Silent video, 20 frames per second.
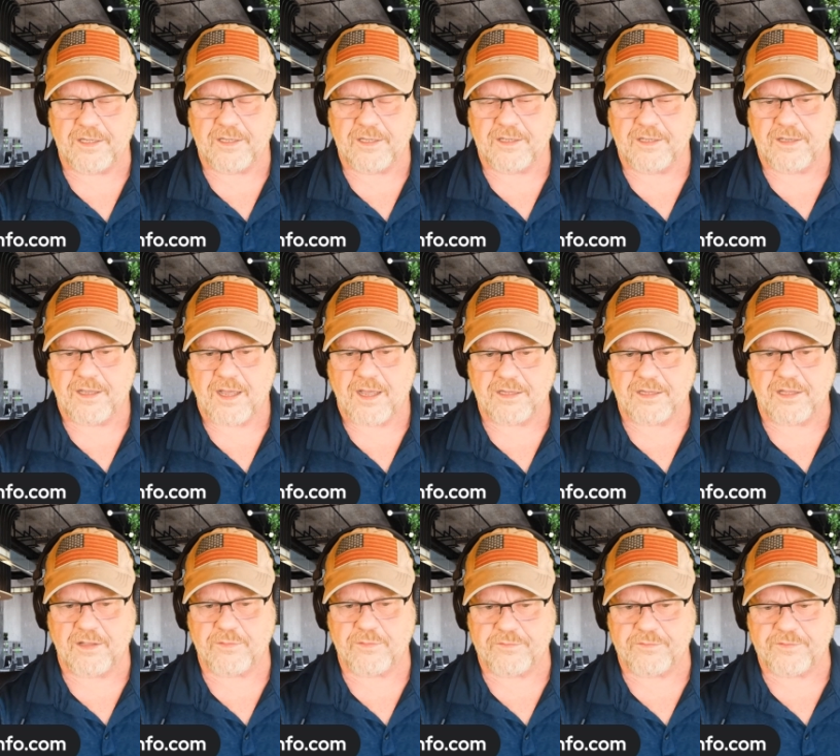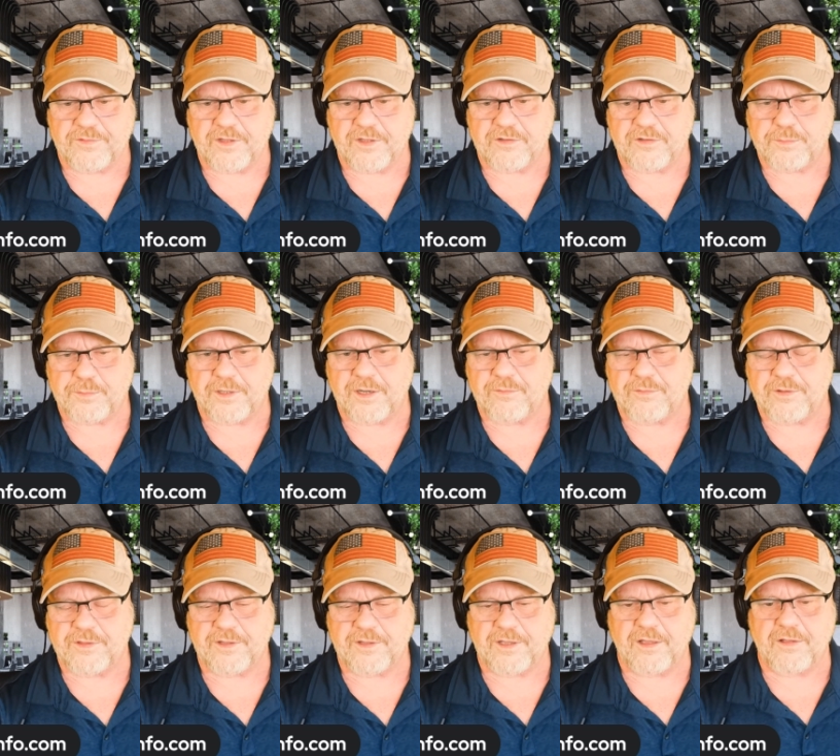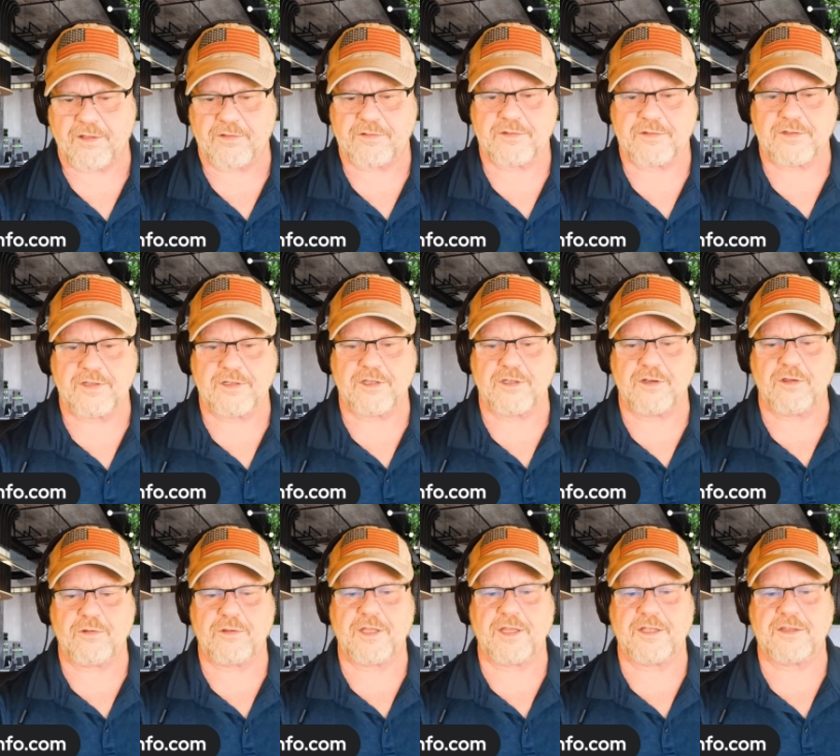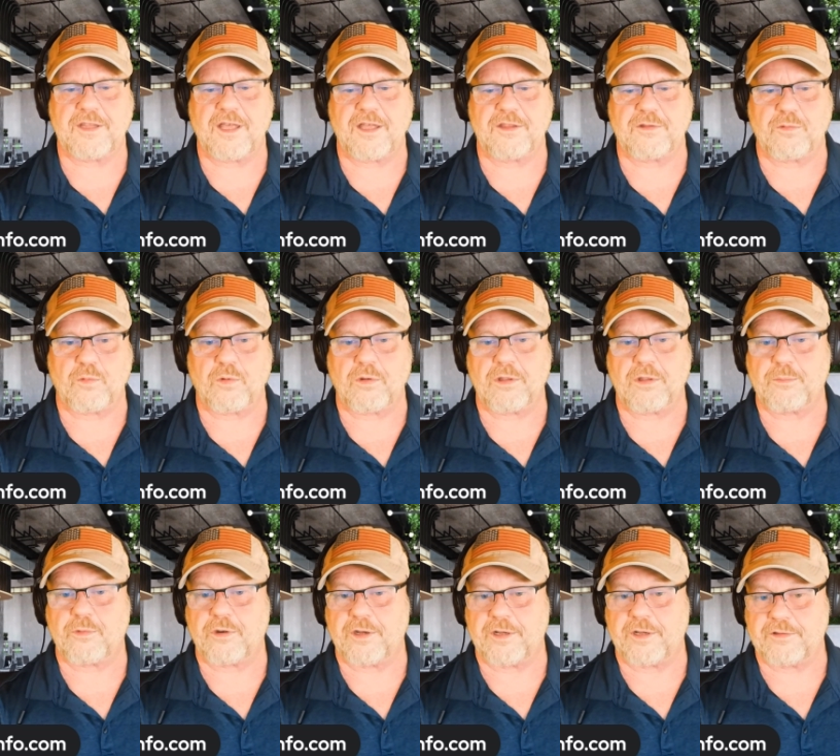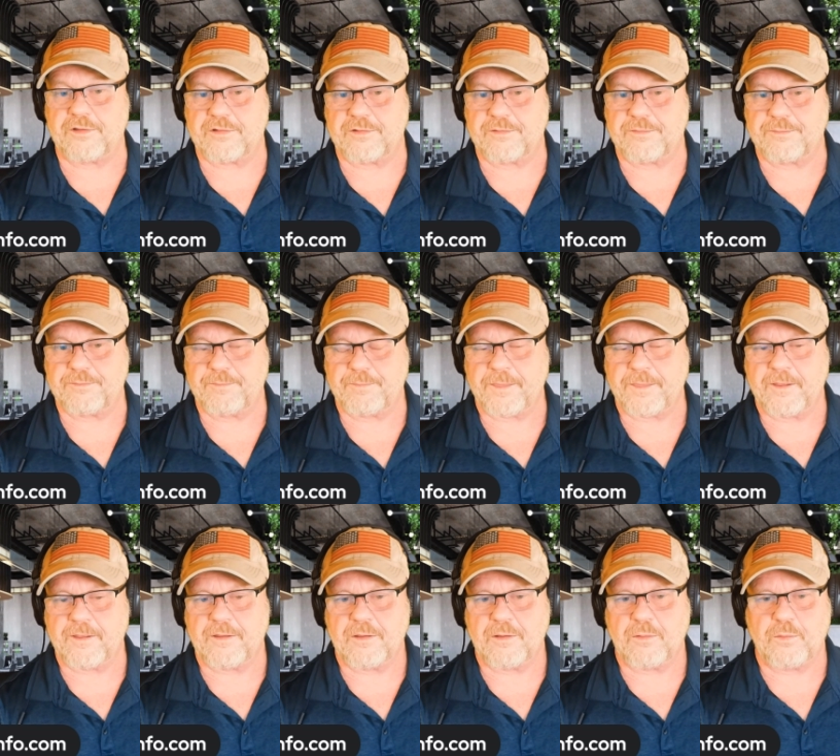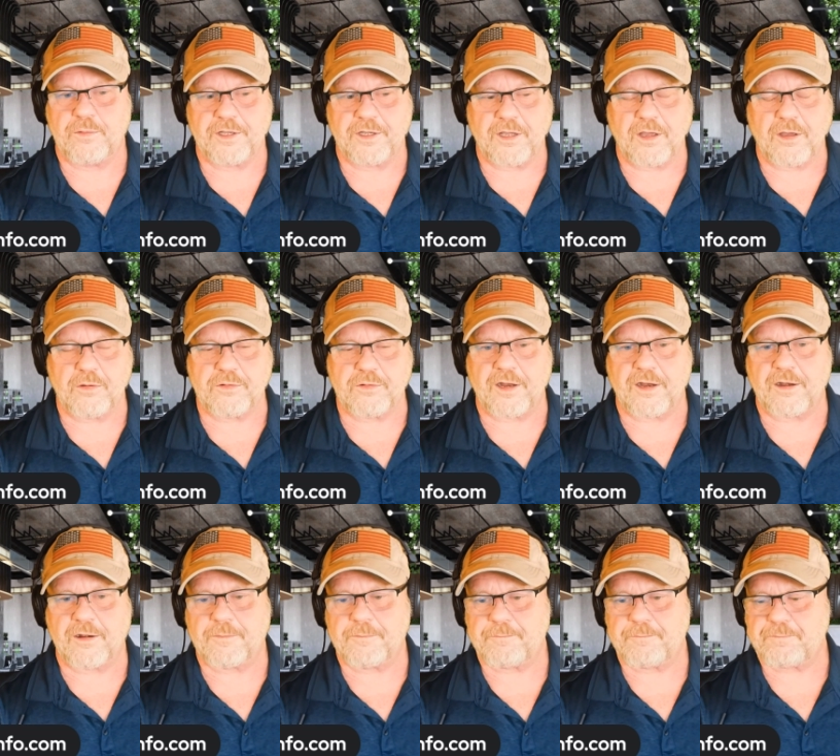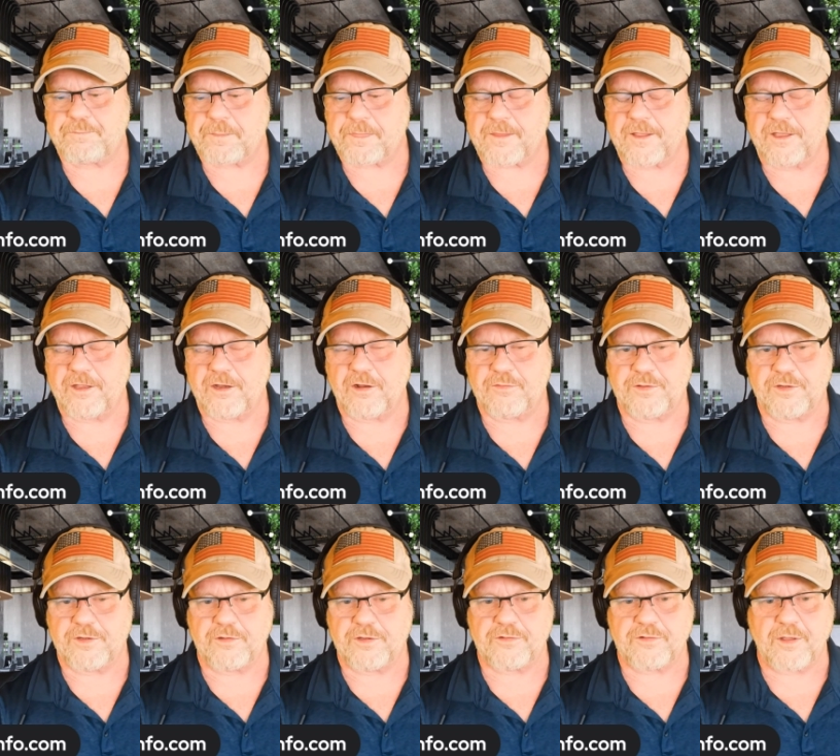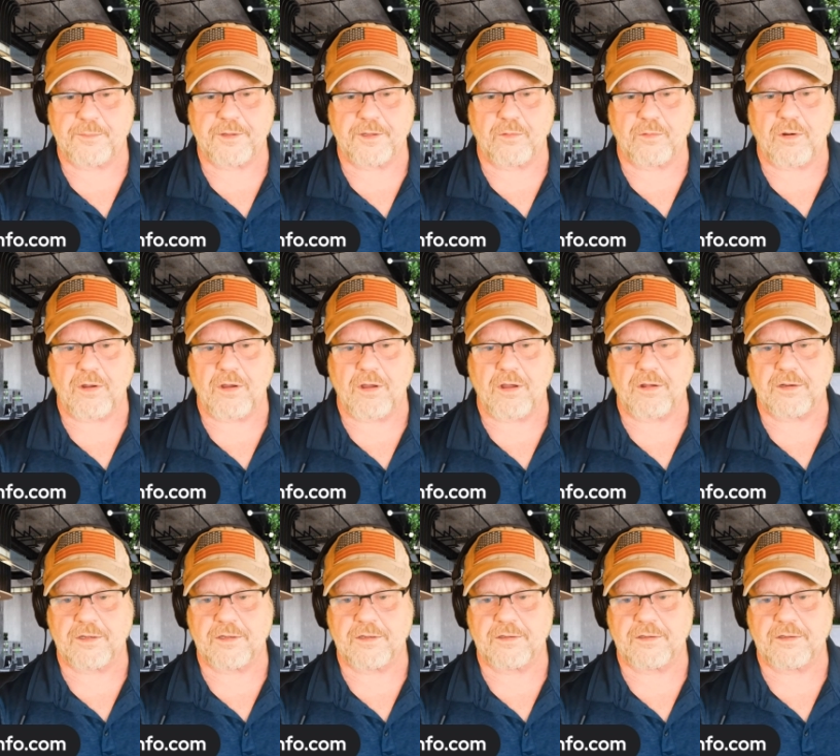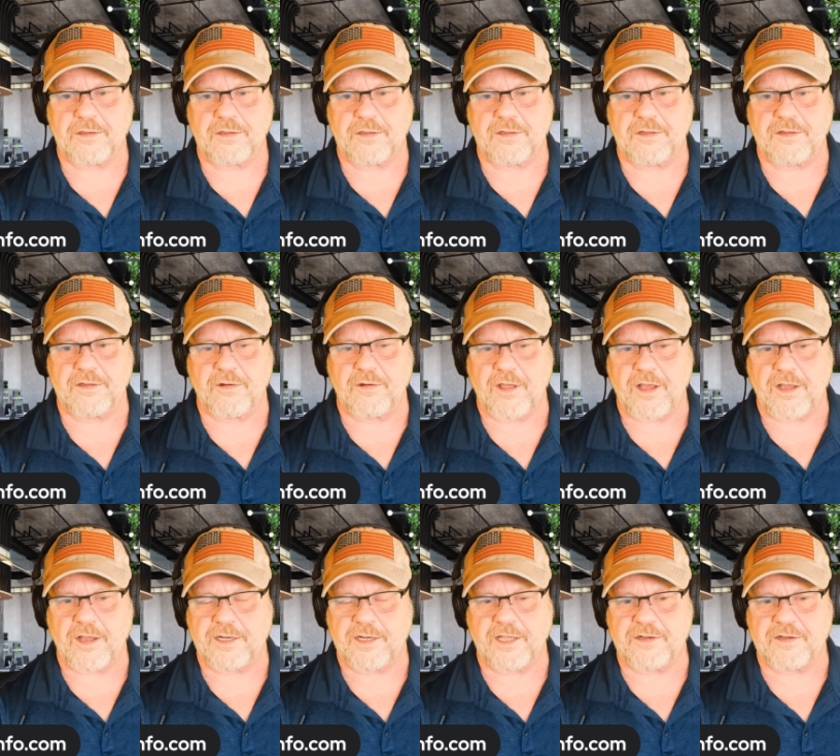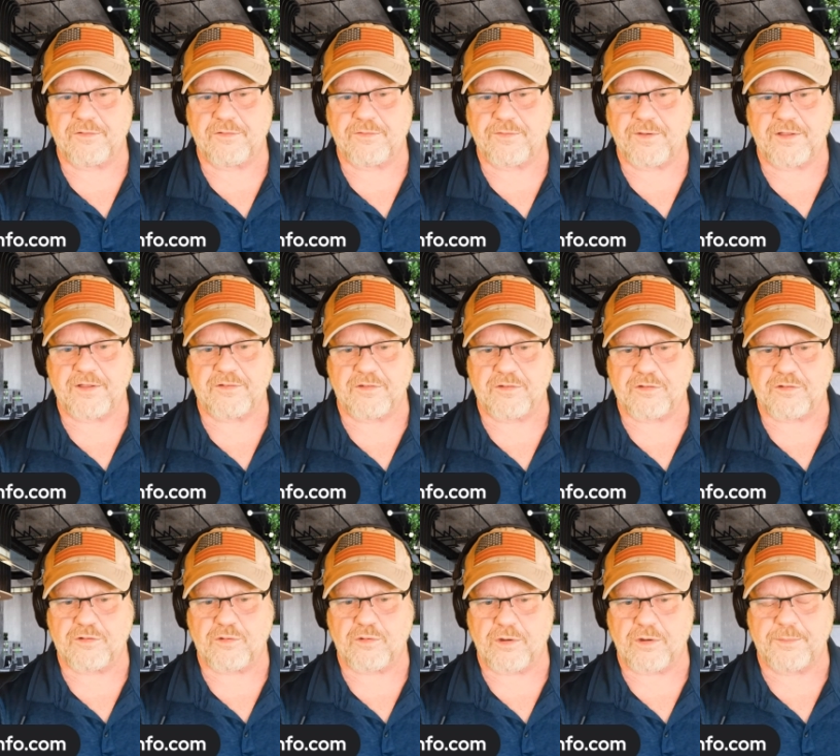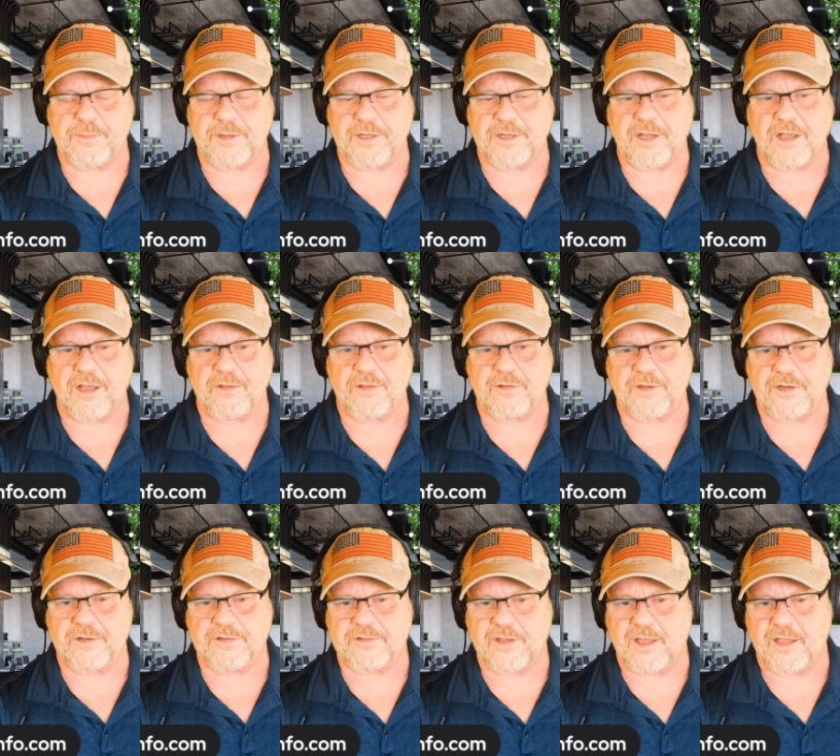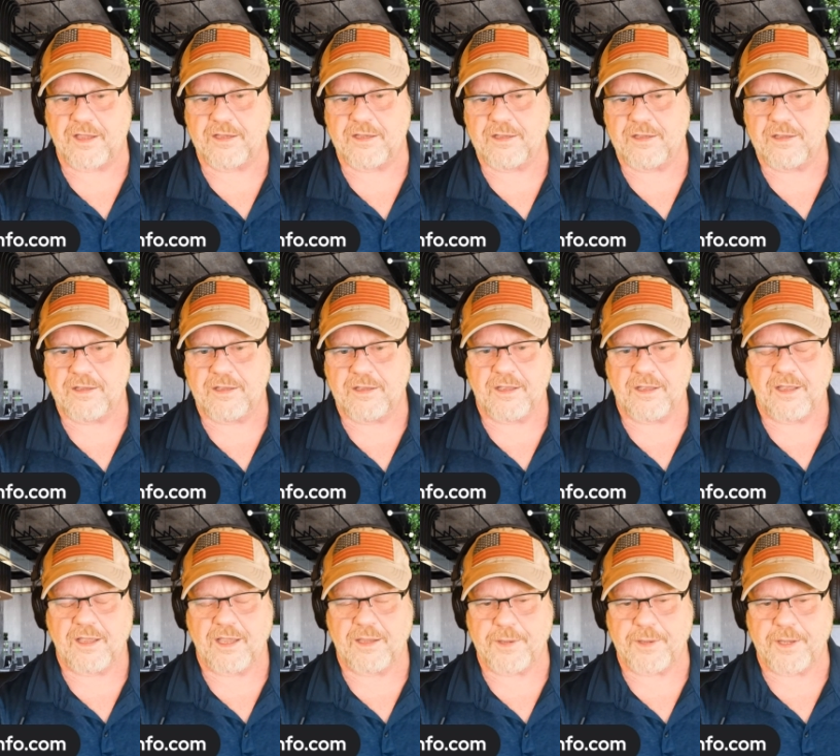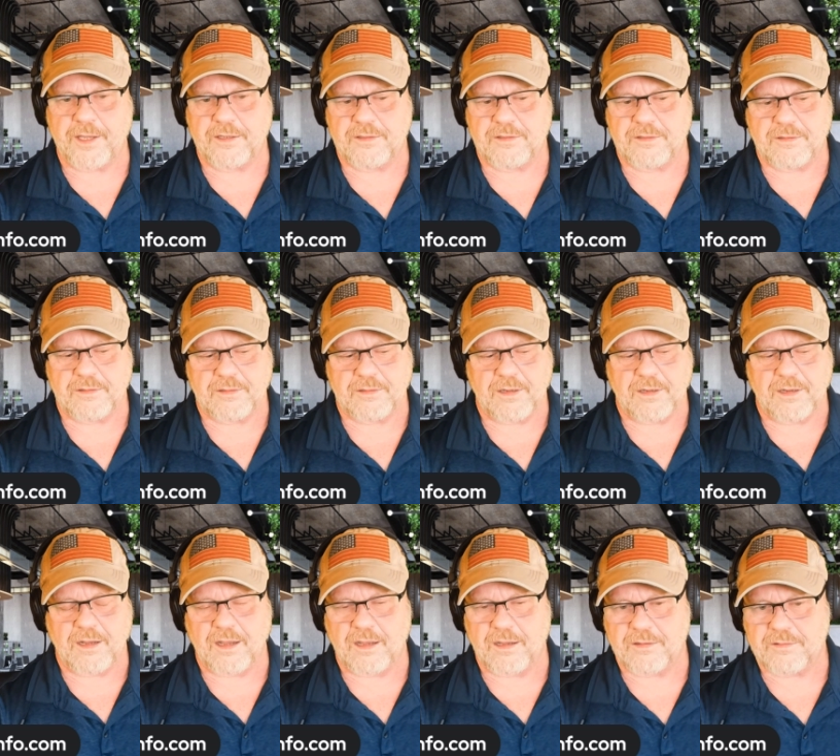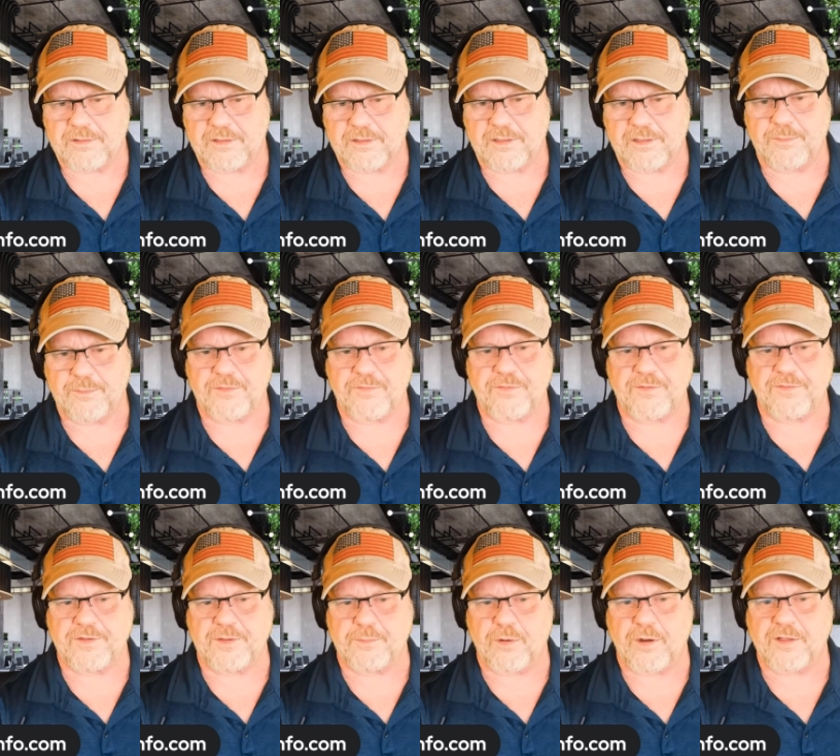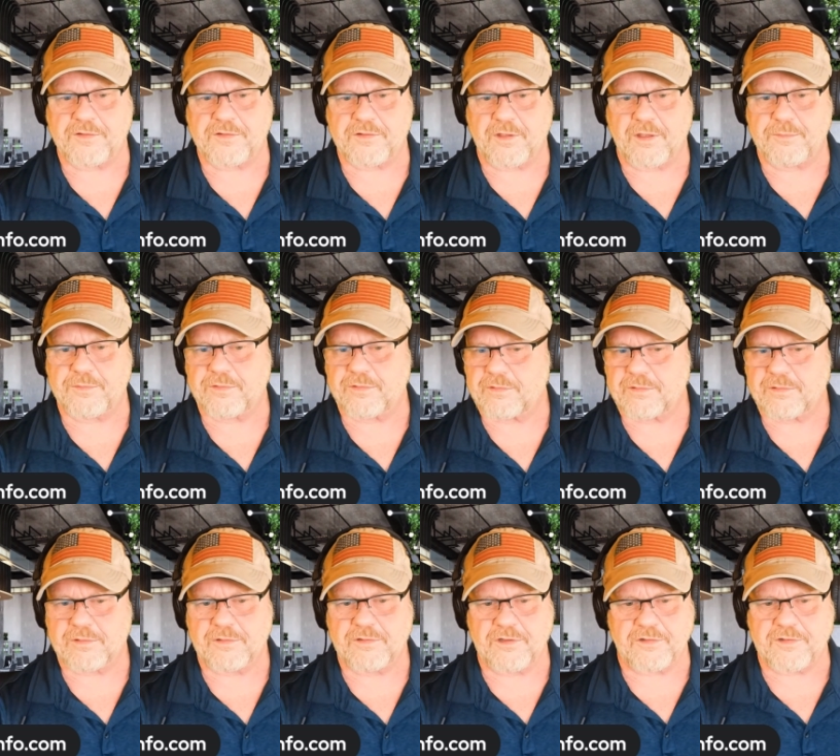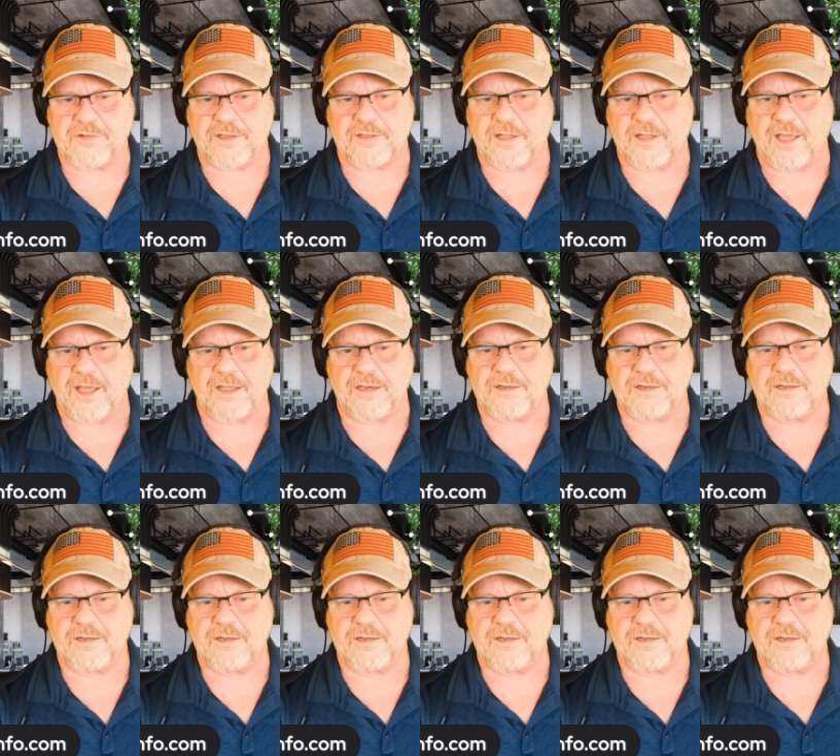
high level of discipline, everything else. You, you don't get that in the Royal Marines. When you go there, you know, if you do something wrong, they're not going to get in your face and scream and yell. They're going to say, "Hey, mate, uh, give me 50 press ups," just like that,